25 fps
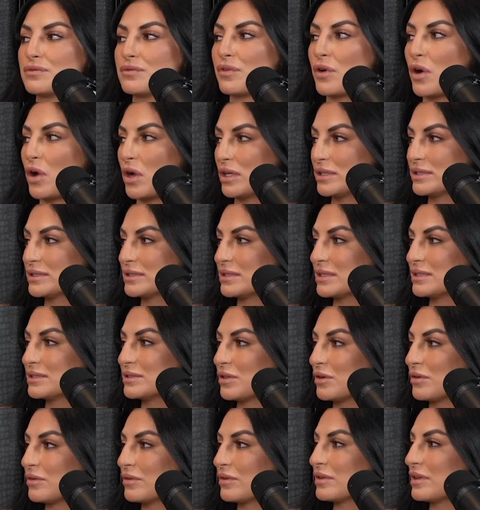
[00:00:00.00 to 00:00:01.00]
frost
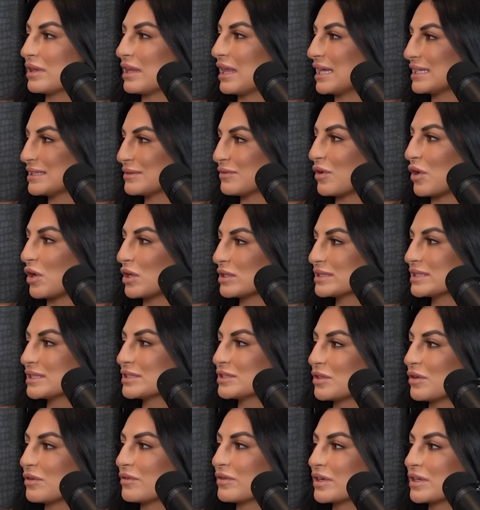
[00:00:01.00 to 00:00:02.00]
is over, the last frost
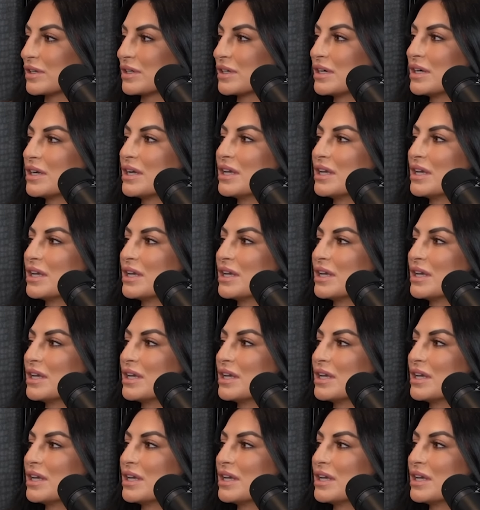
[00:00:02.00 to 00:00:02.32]
is over.